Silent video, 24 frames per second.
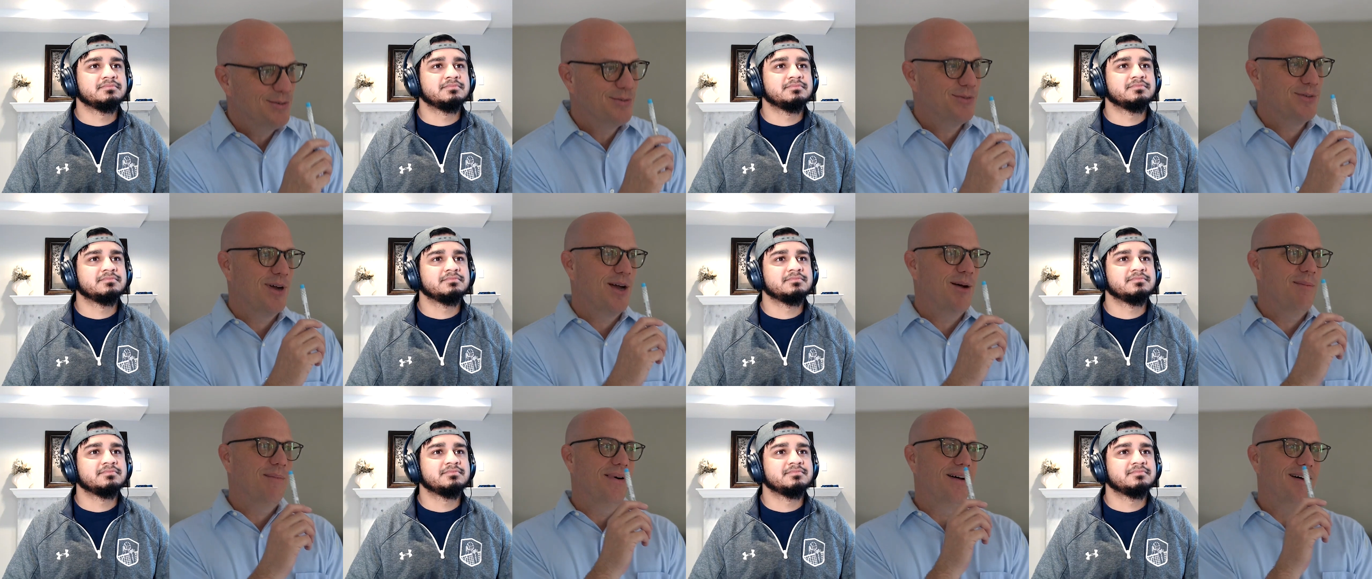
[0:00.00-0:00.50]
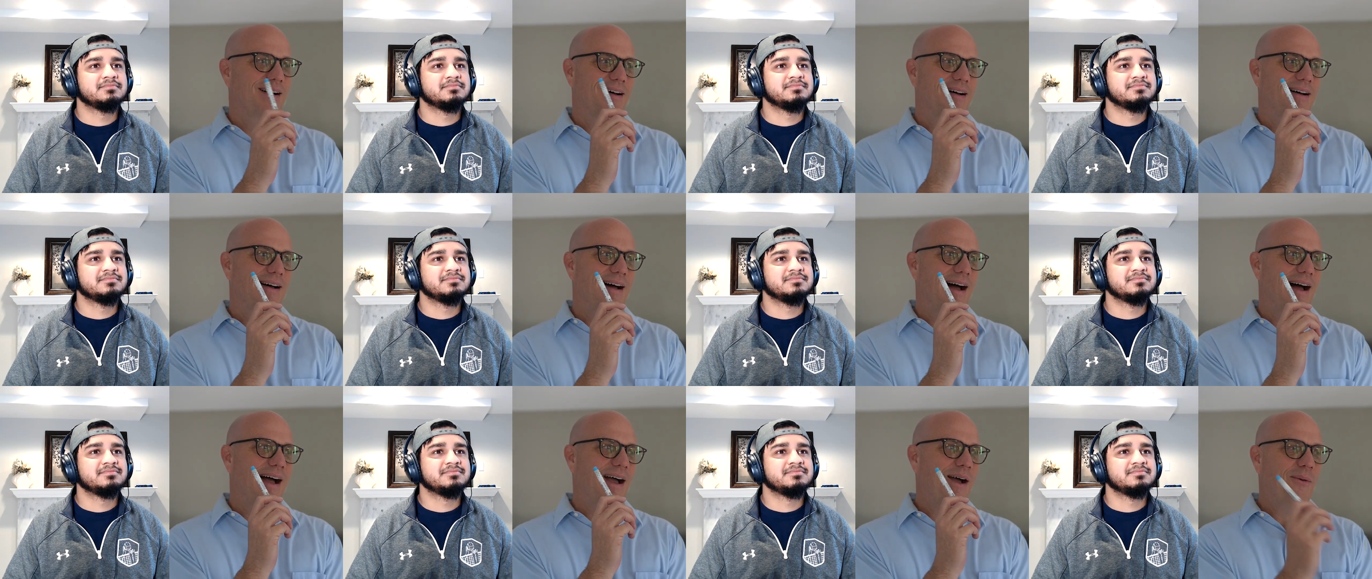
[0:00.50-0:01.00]
Speaker 1: from uh,
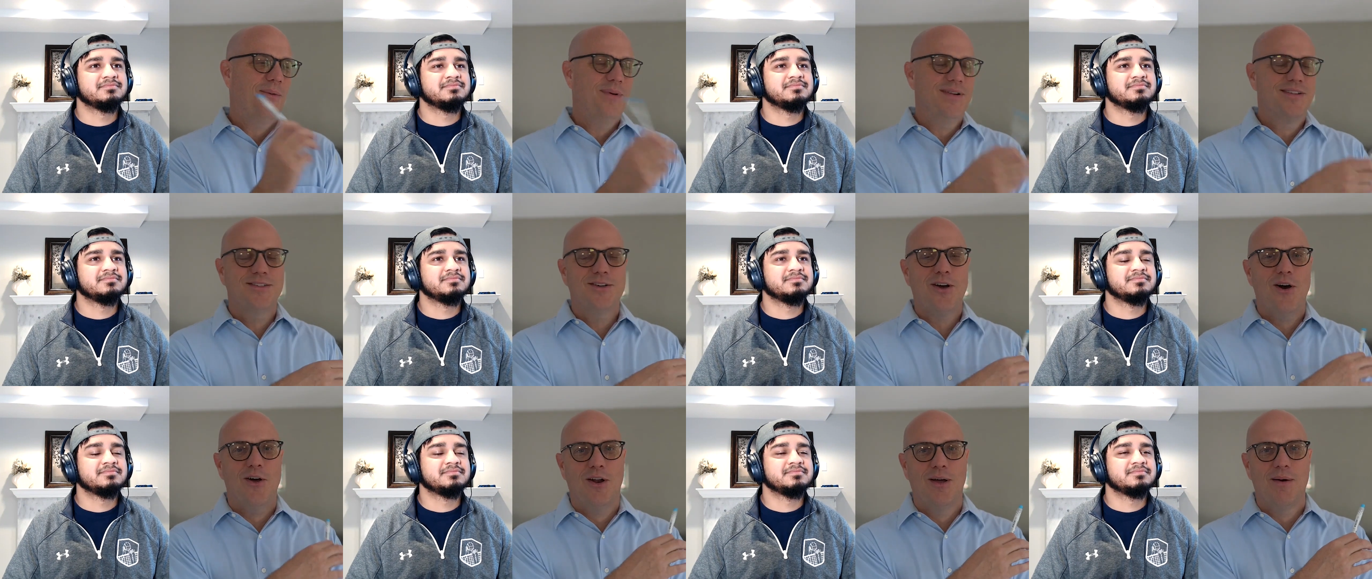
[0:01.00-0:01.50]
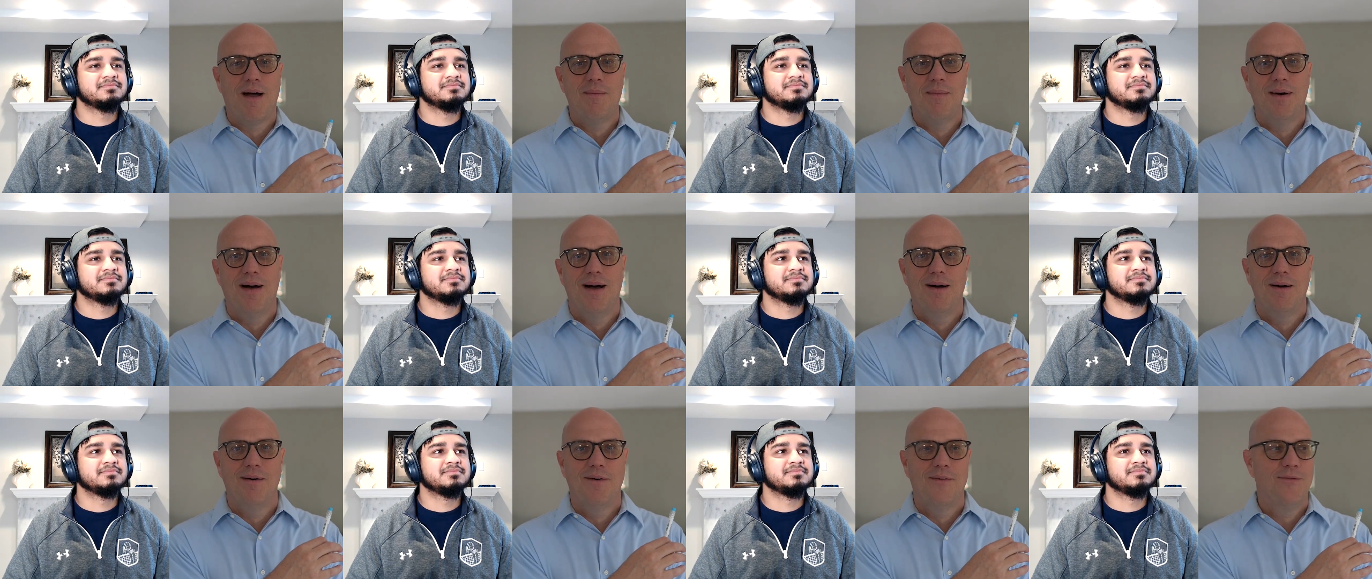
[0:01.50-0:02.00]
I always call it I'm
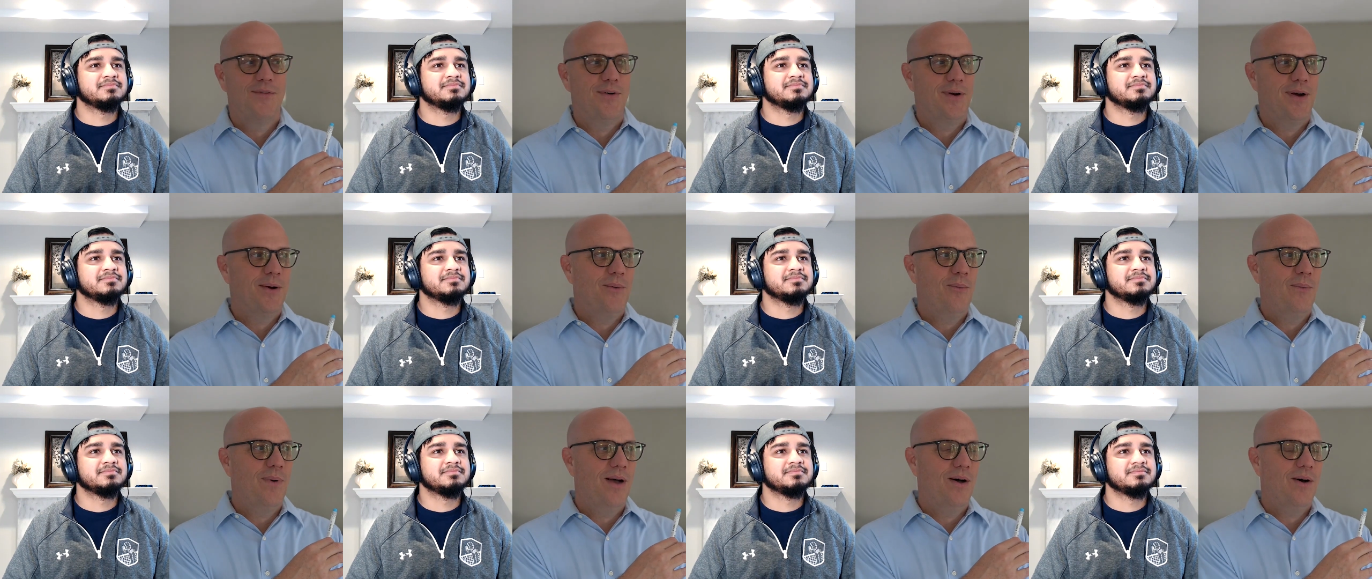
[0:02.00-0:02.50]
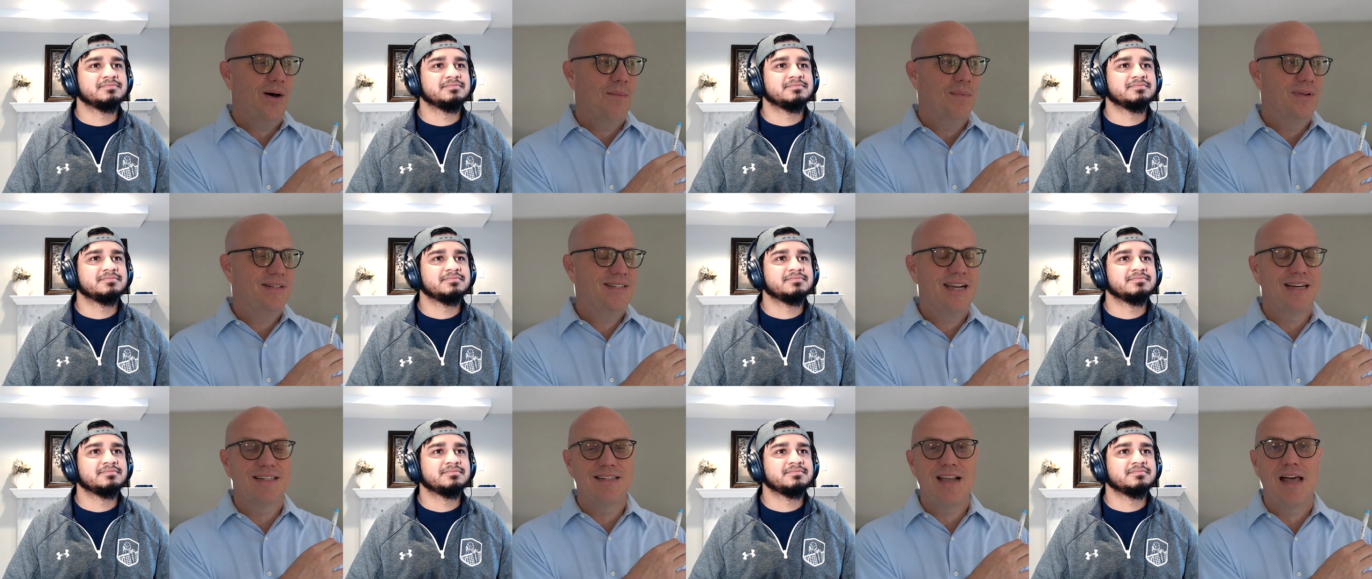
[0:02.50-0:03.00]
a very well I'm
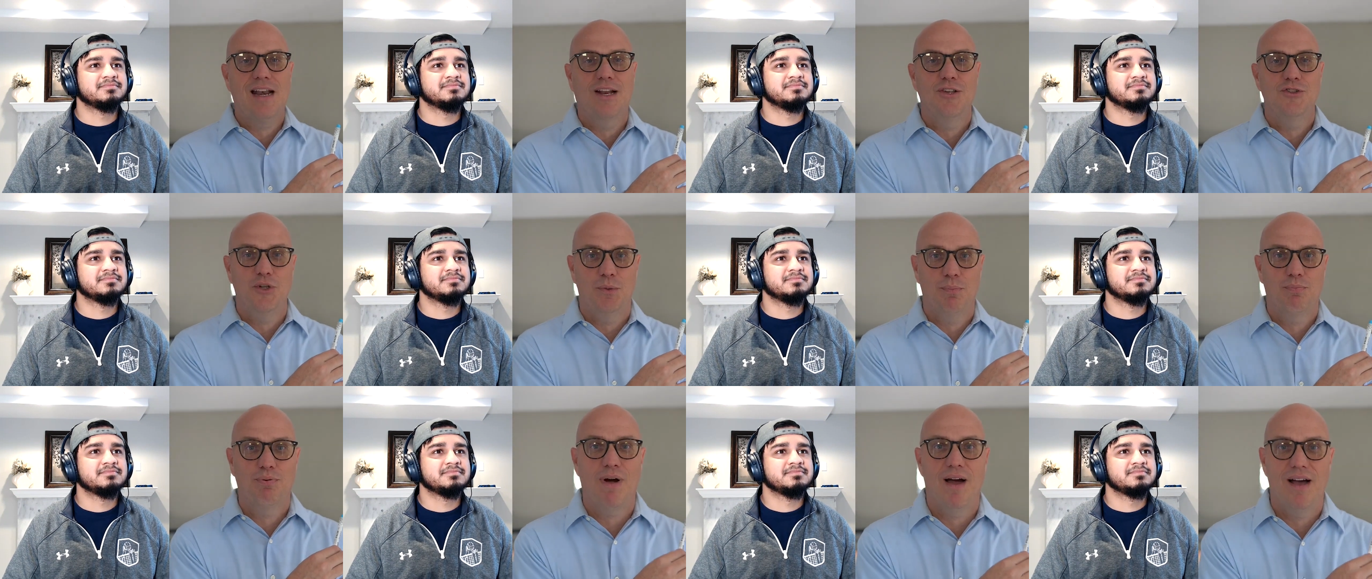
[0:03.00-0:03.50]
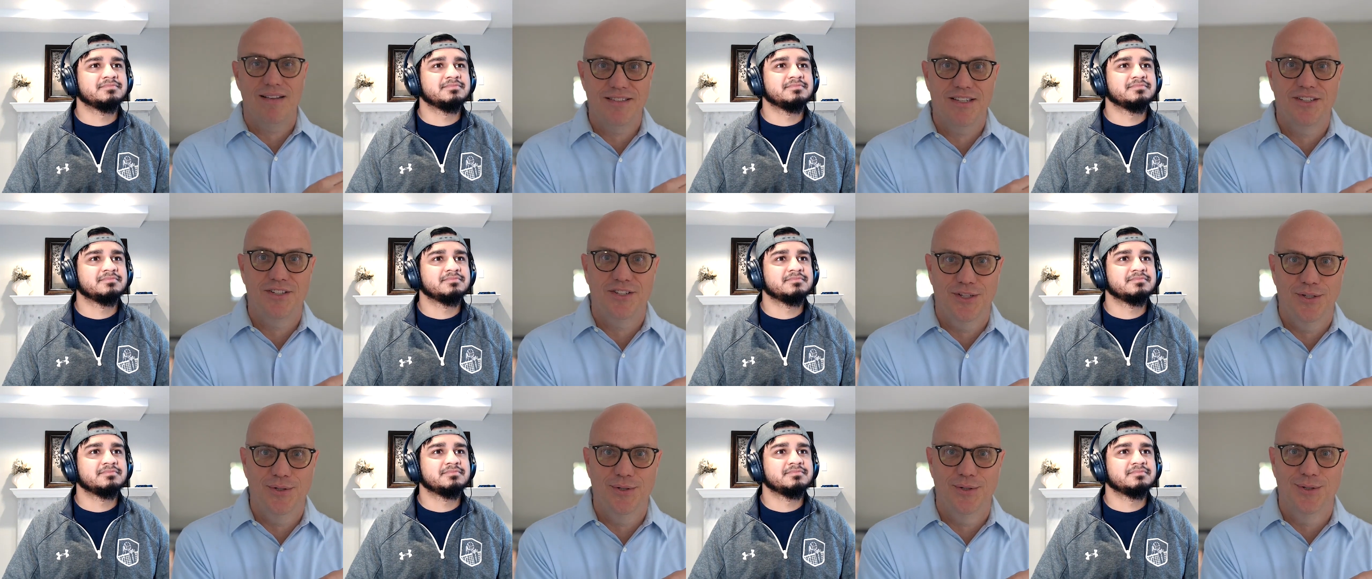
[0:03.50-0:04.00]
a technology
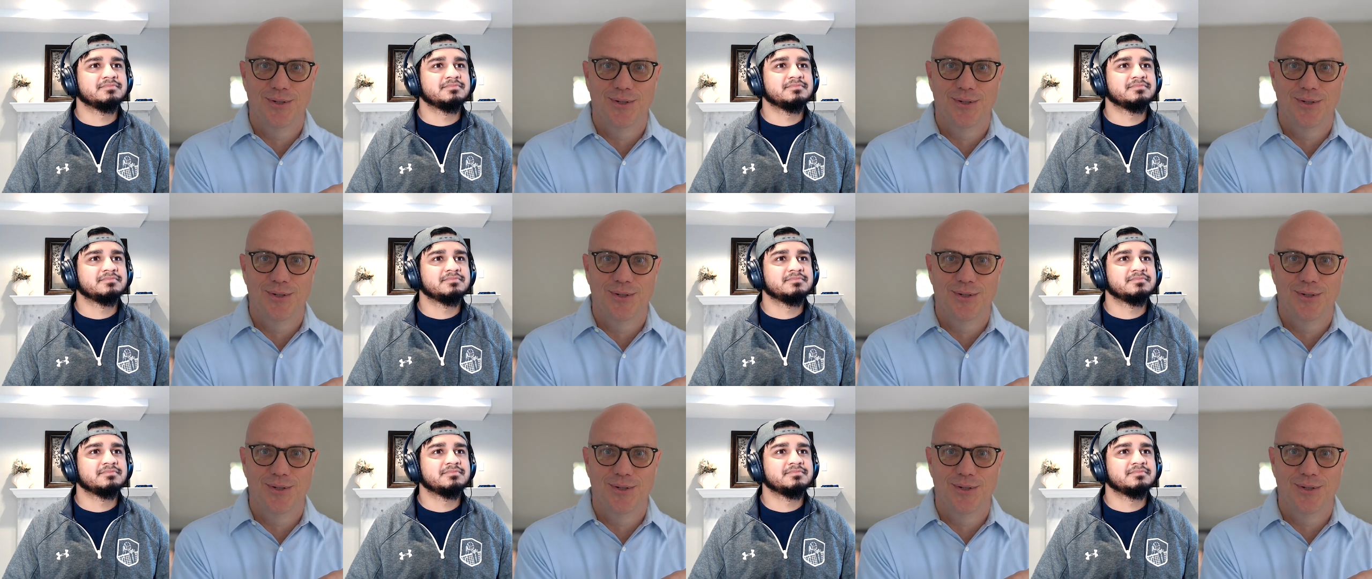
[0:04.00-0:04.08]
prostitute